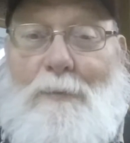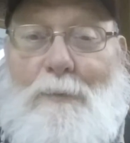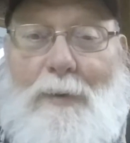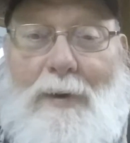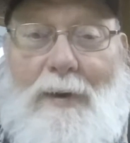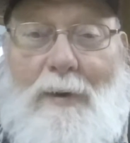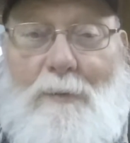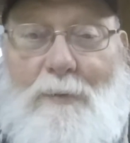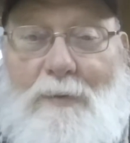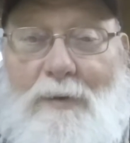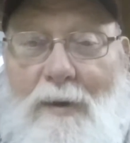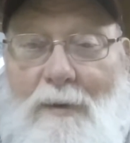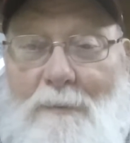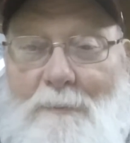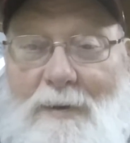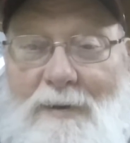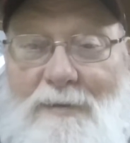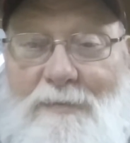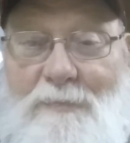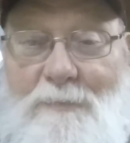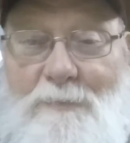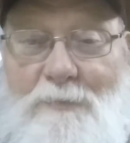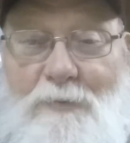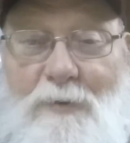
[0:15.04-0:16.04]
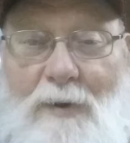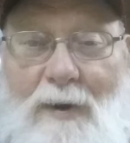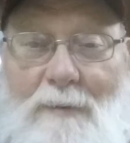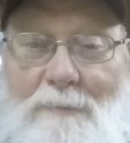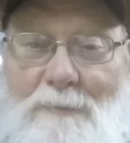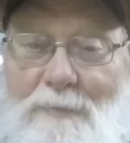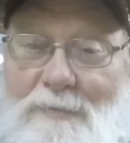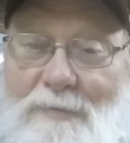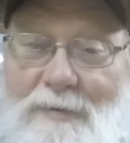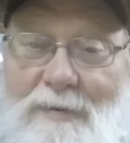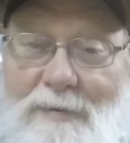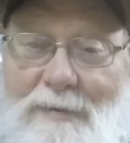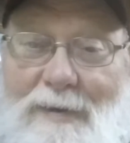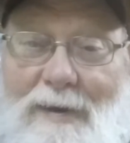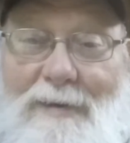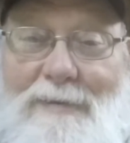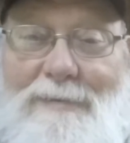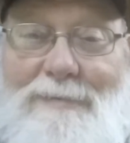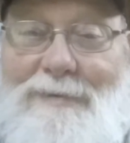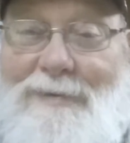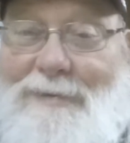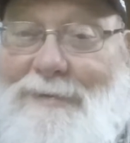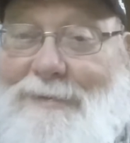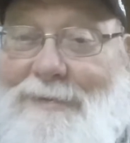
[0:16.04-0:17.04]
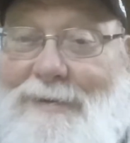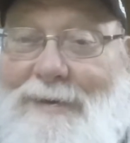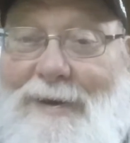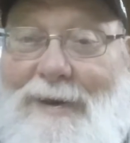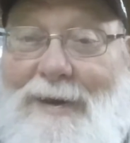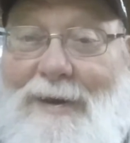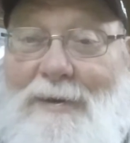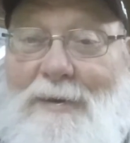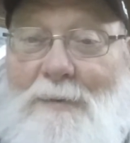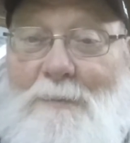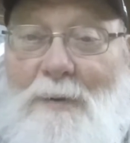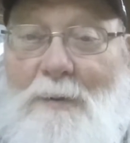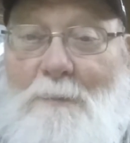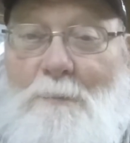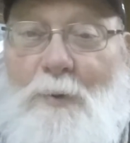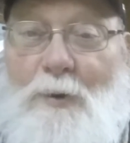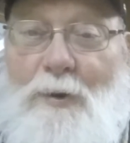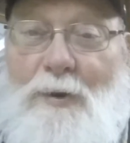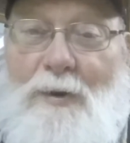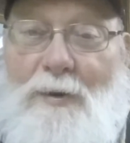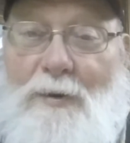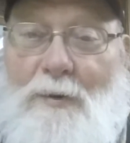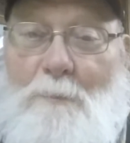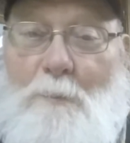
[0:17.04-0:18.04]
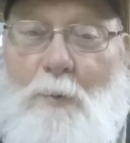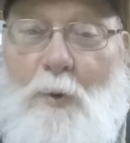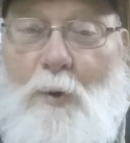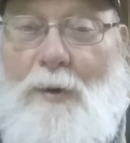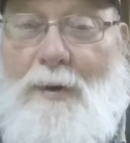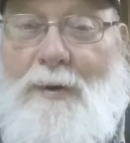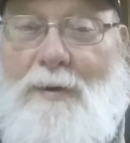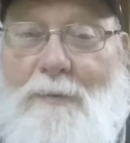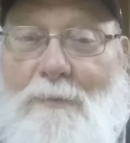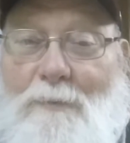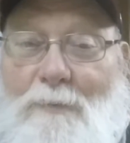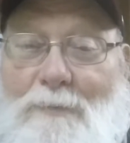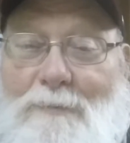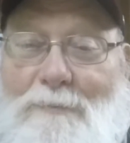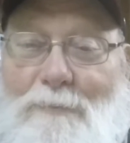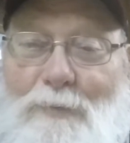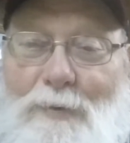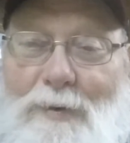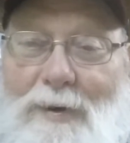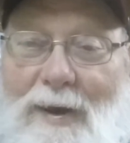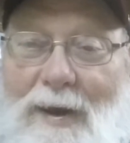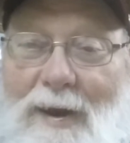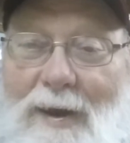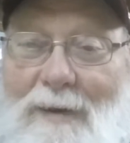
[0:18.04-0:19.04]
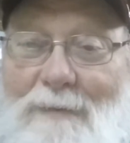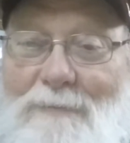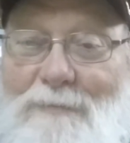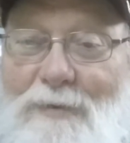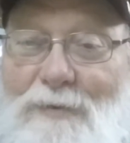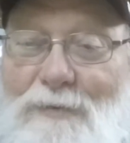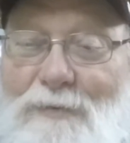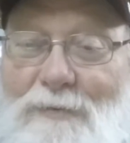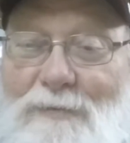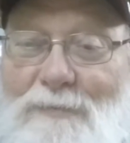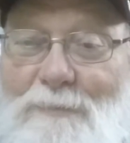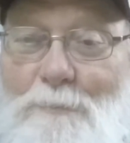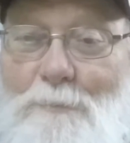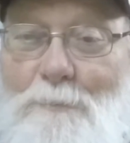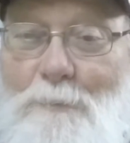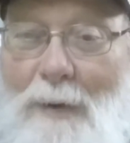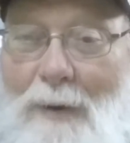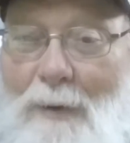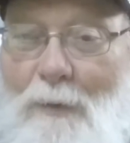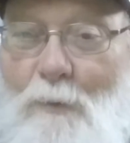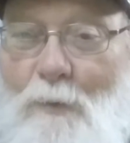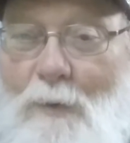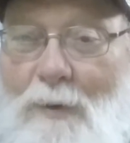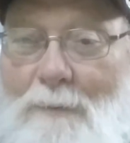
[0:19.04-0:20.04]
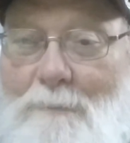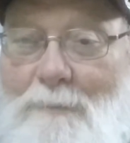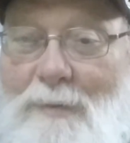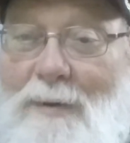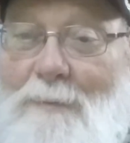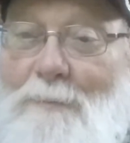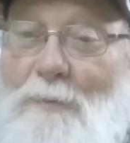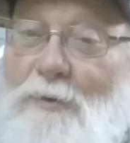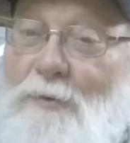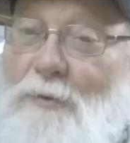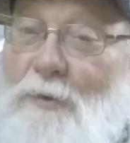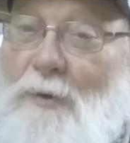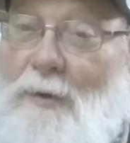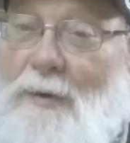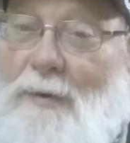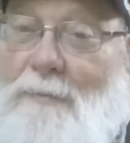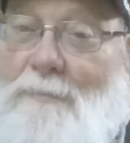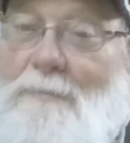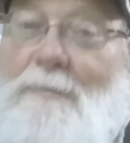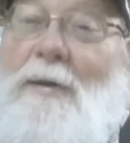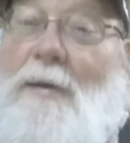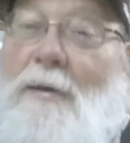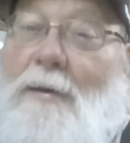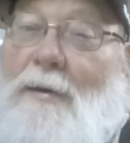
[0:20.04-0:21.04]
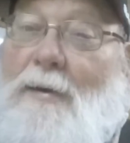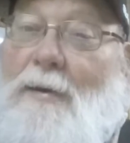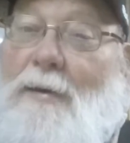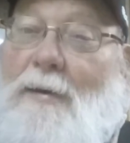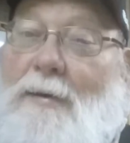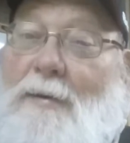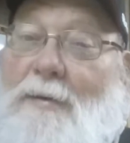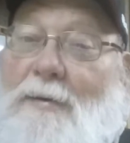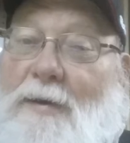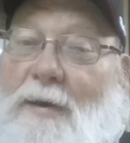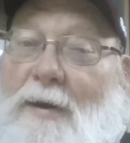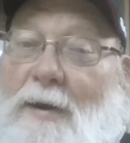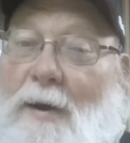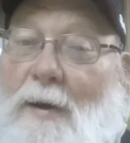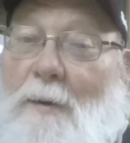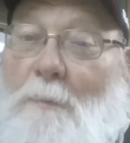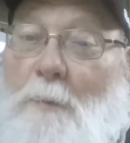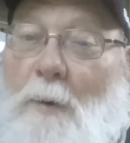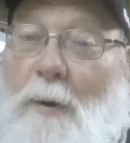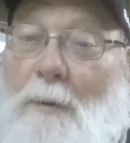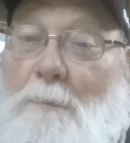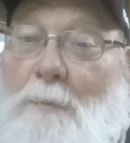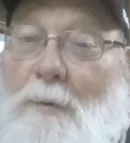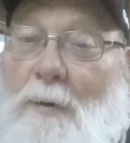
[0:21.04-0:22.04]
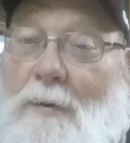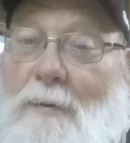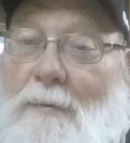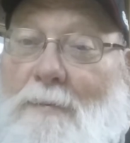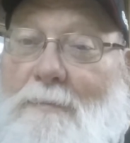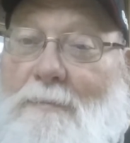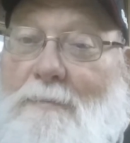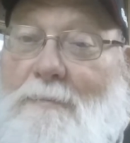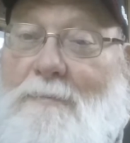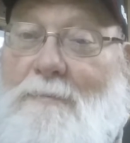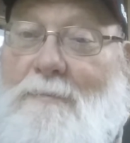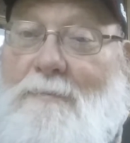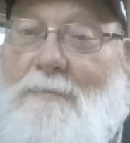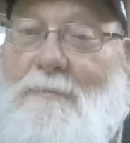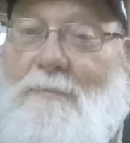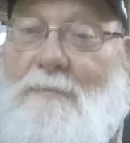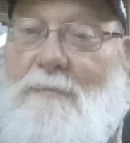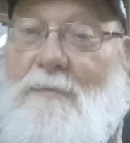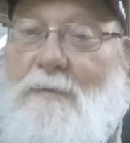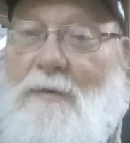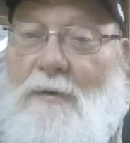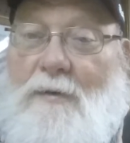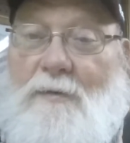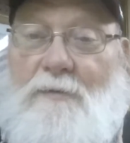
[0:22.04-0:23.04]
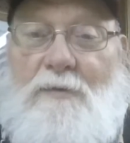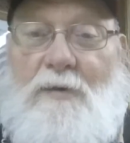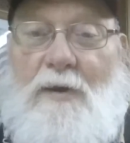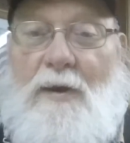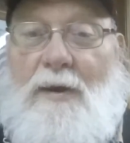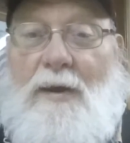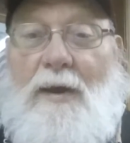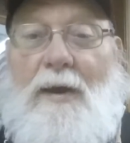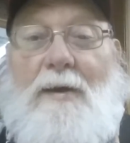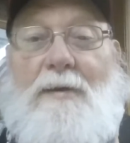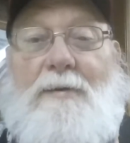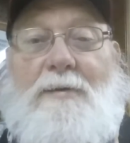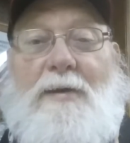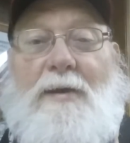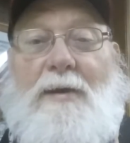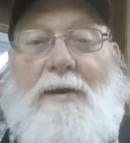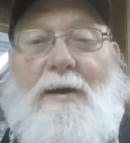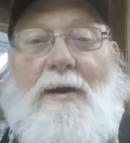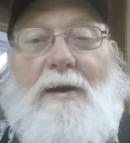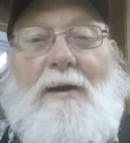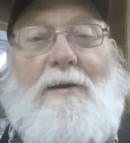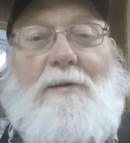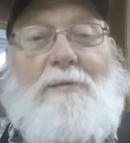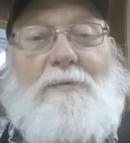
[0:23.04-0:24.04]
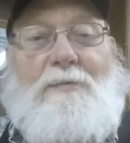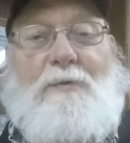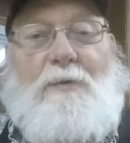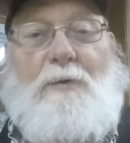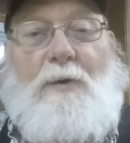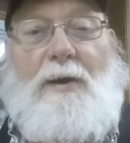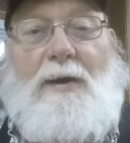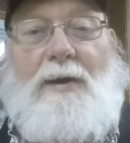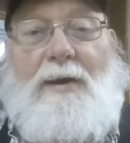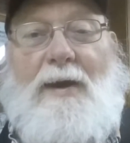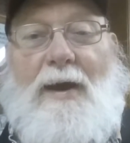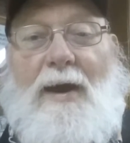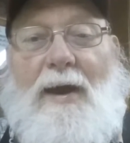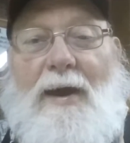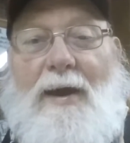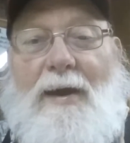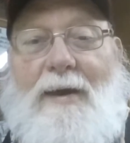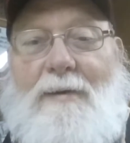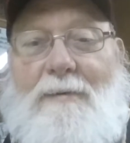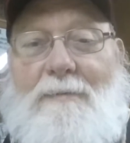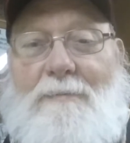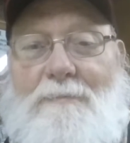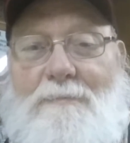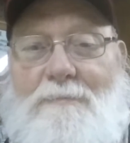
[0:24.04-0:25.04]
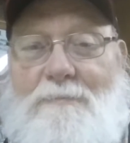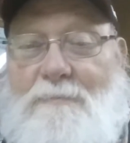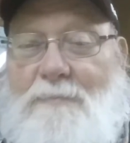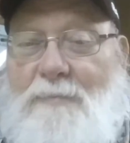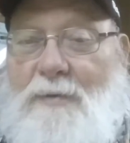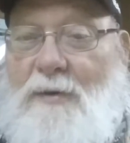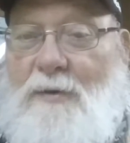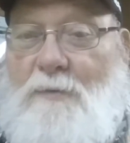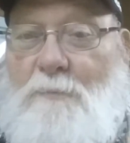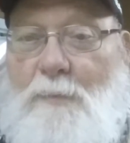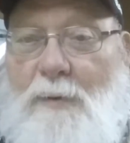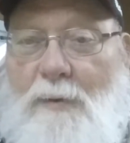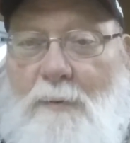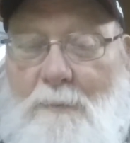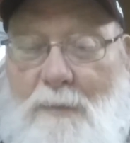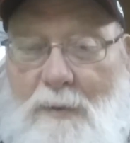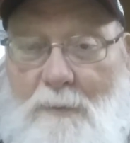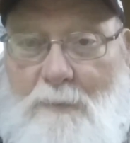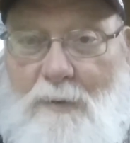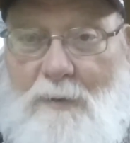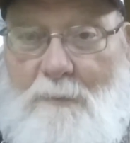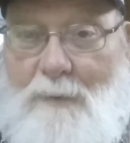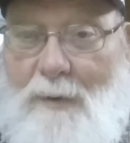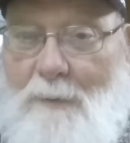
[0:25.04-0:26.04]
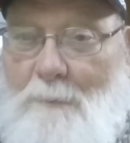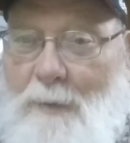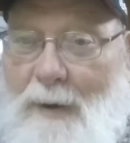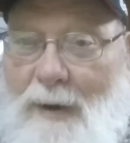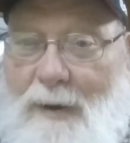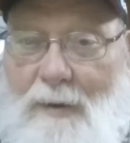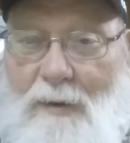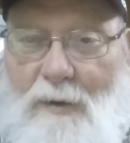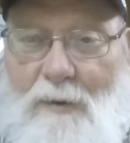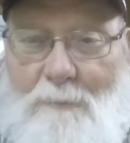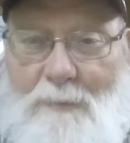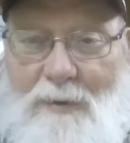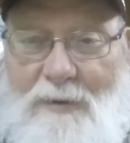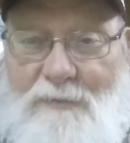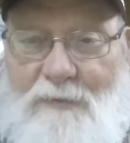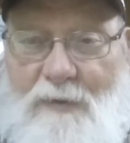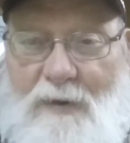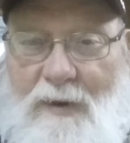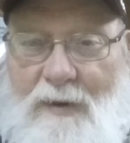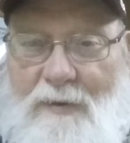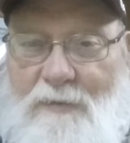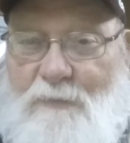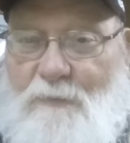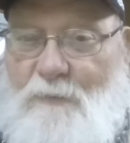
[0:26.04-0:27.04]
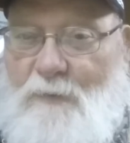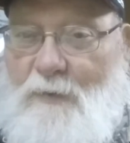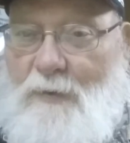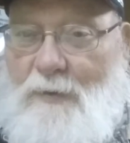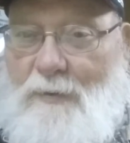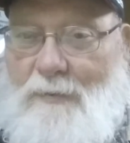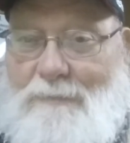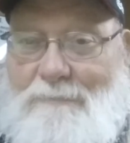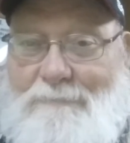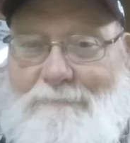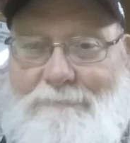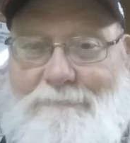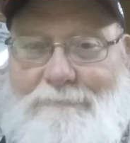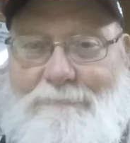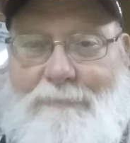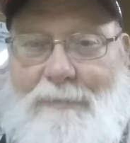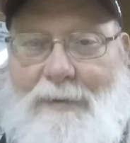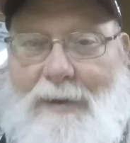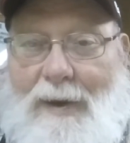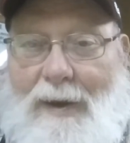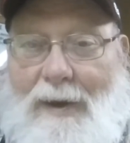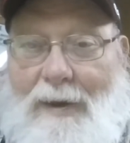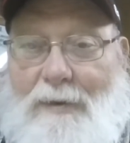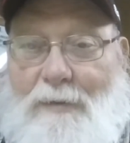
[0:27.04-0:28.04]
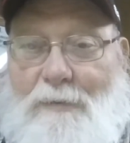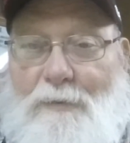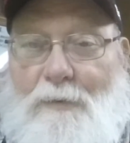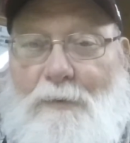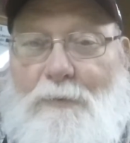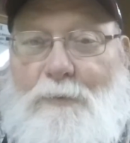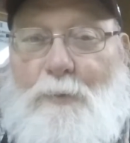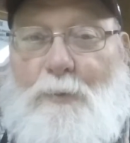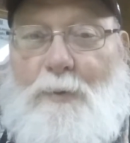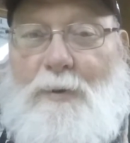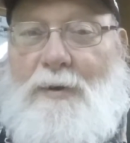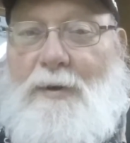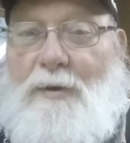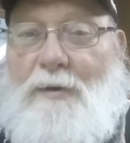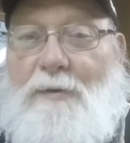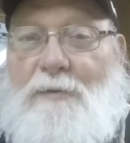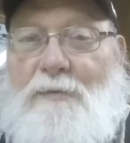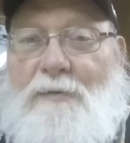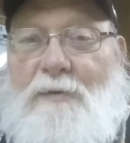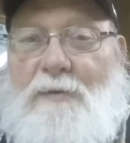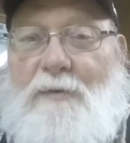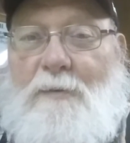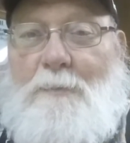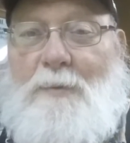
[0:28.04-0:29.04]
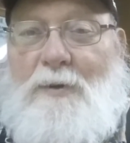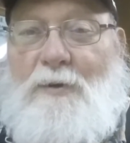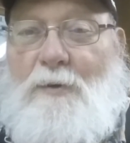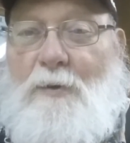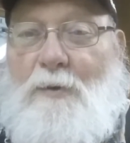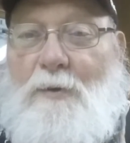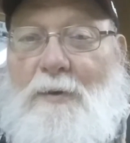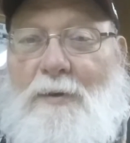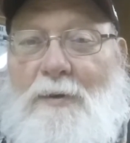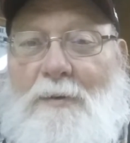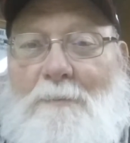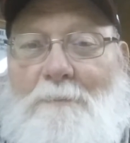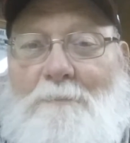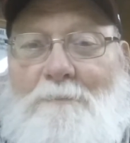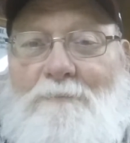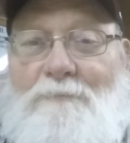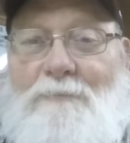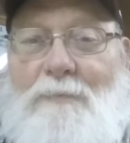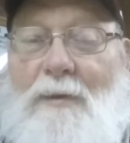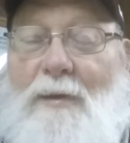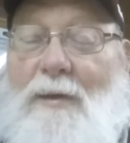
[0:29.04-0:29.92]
Well, with all my subscribers, you know, you hate to be put on a point where you have to just pick one, but I'm going to do it. TR Prepper. Check out TR. He's a great guy. He's been a member of my panel on my chats for, I don't know, three years since I've been doing them